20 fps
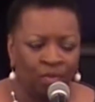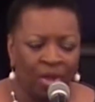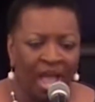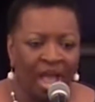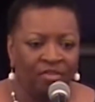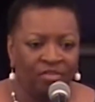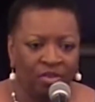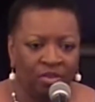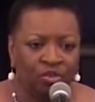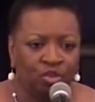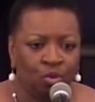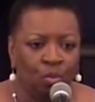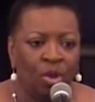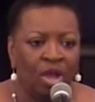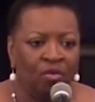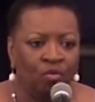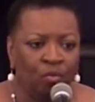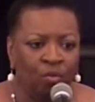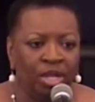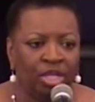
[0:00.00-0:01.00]
After
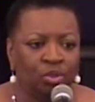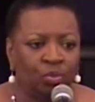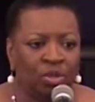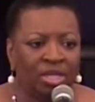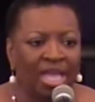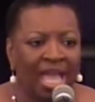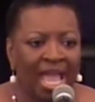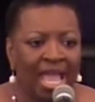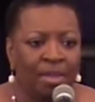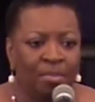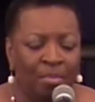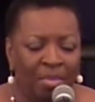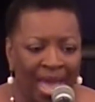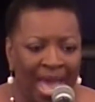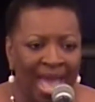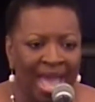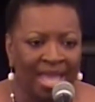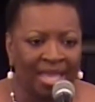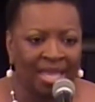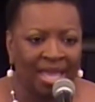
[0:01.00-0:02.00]
12 weeks, we came back